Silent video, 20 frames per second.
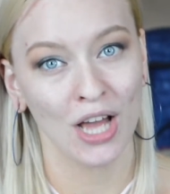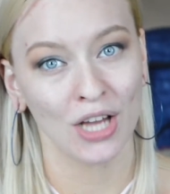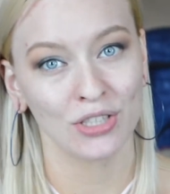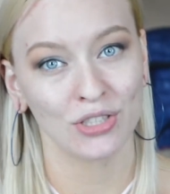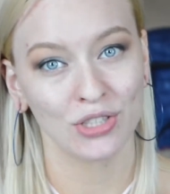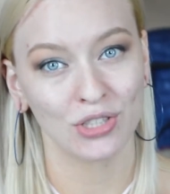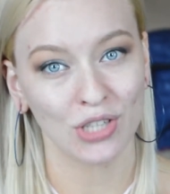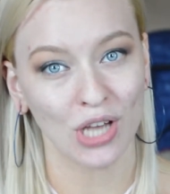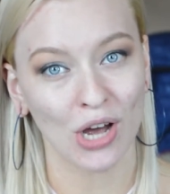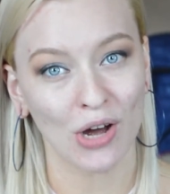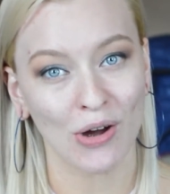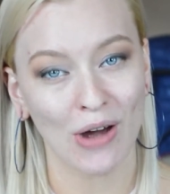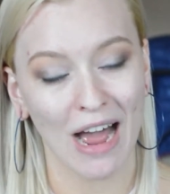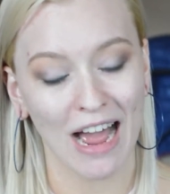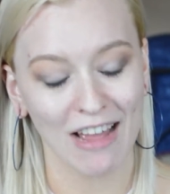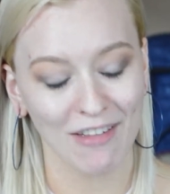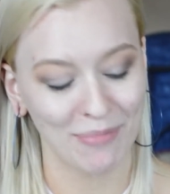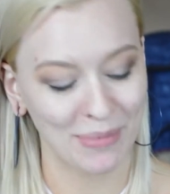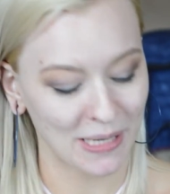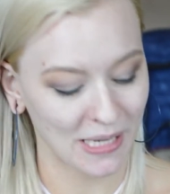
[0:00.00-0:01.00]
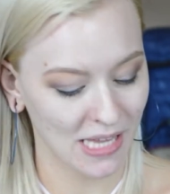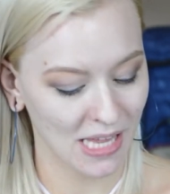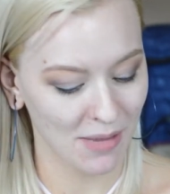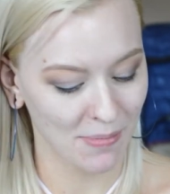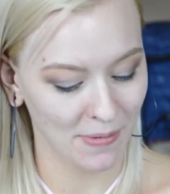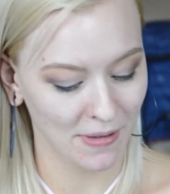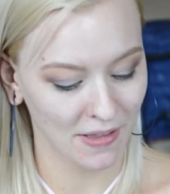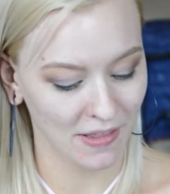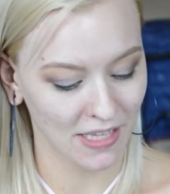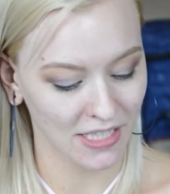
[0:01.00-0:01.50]
So I've been
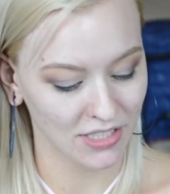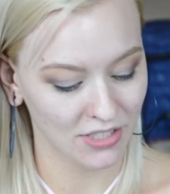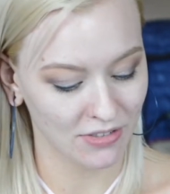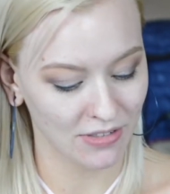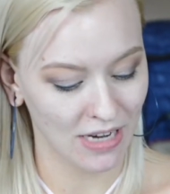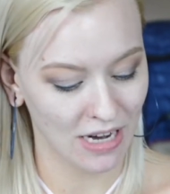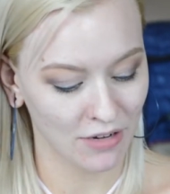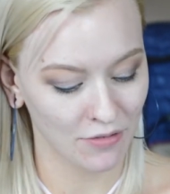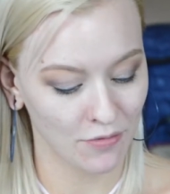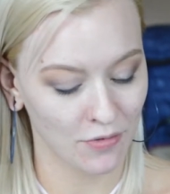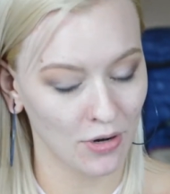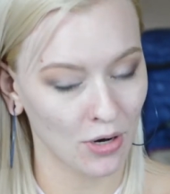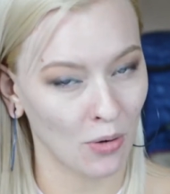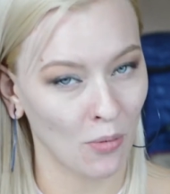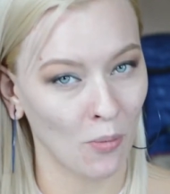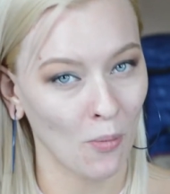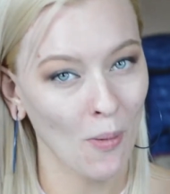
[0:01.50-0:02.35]
keeping this around for a